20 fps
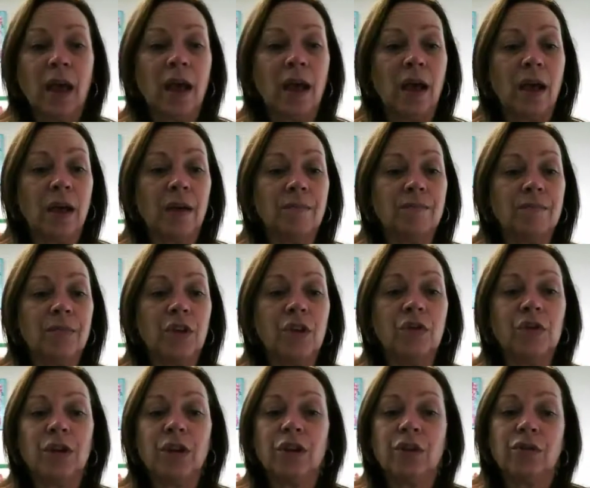
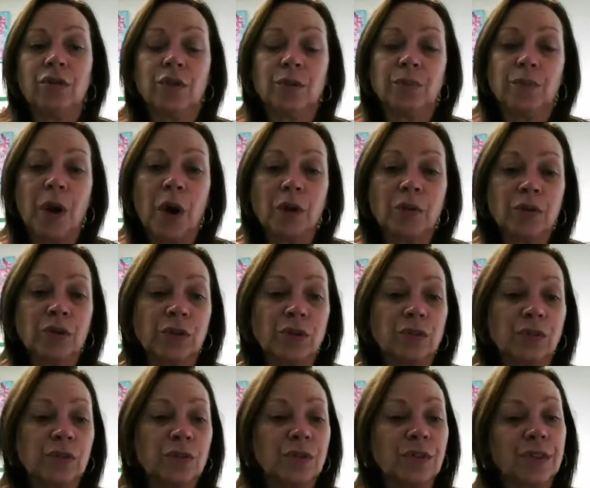You can use
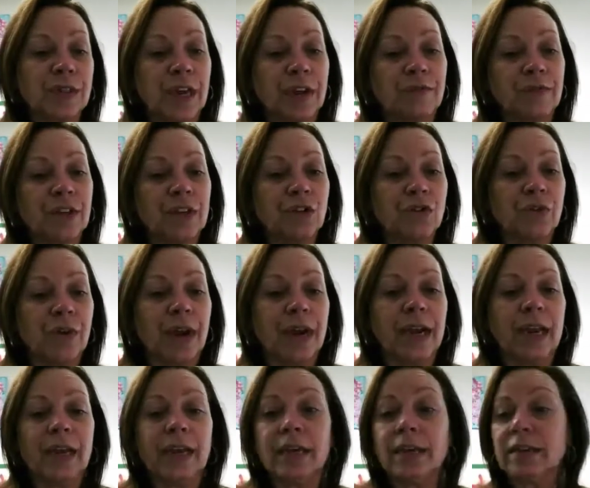posters, safety
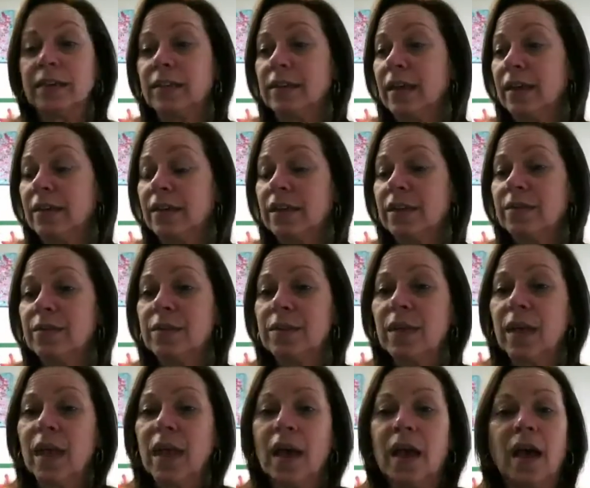training, incentives.
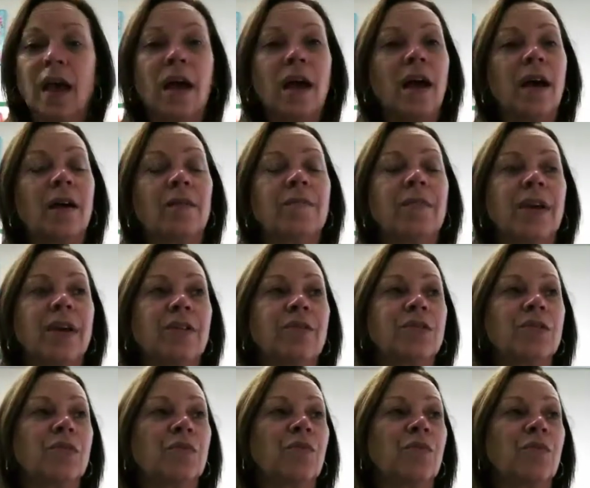I
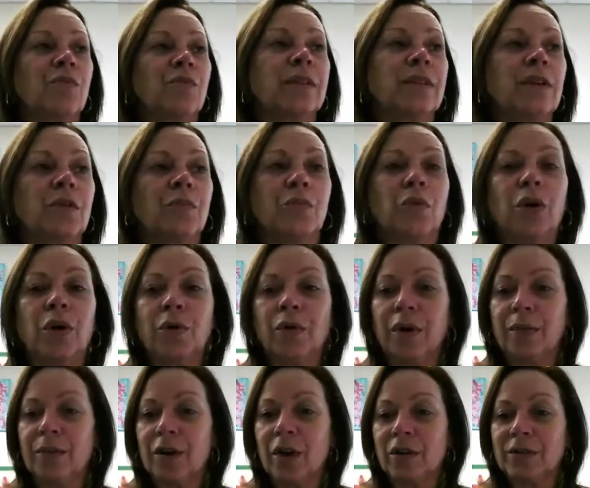used to run a little
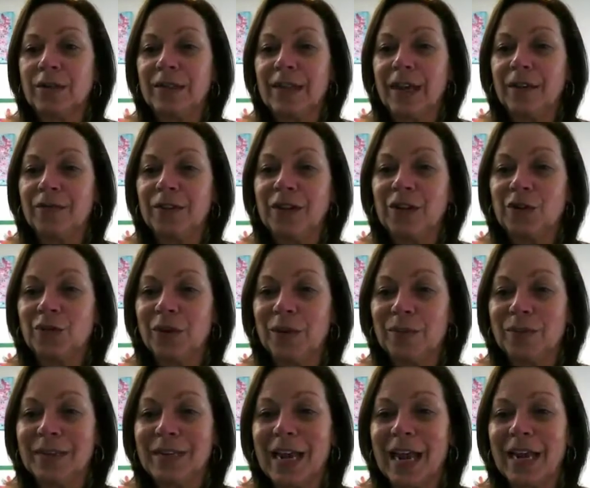program called Safety
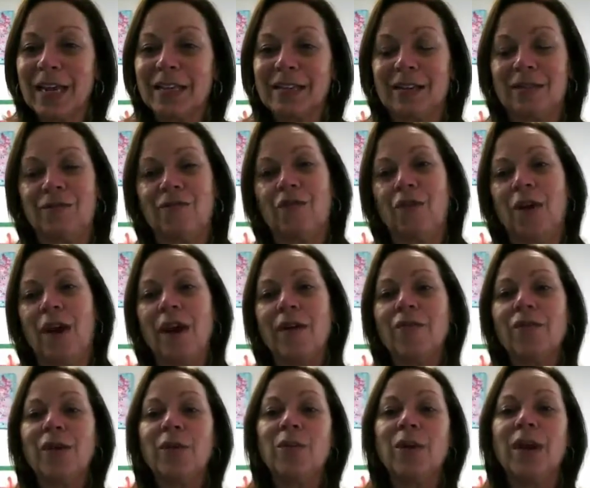Sweepstakes, and for
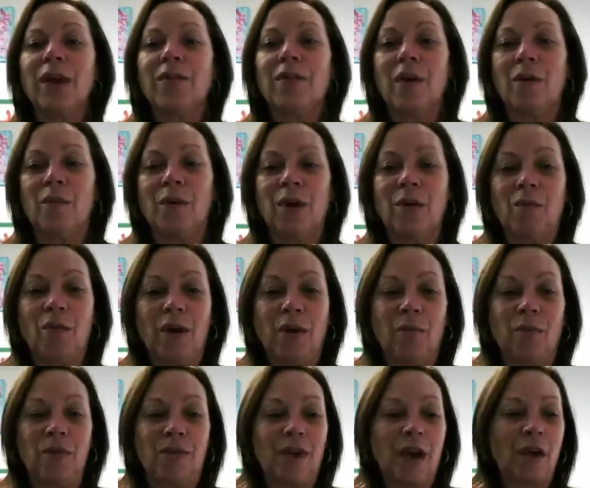every week that we
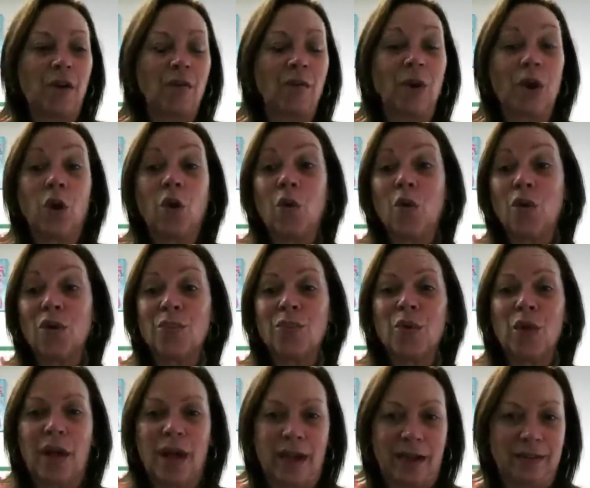went without a
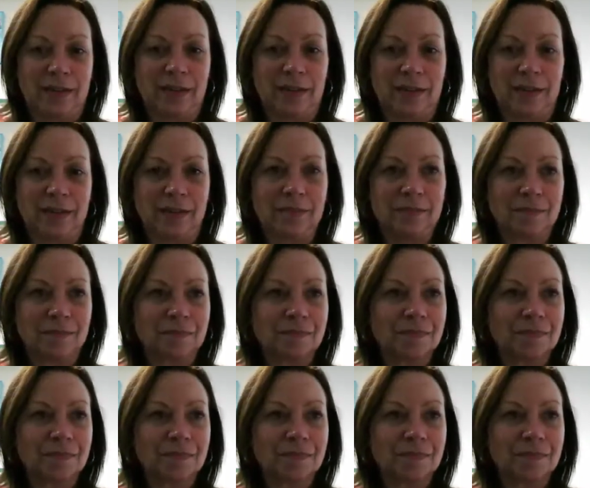recordable accident,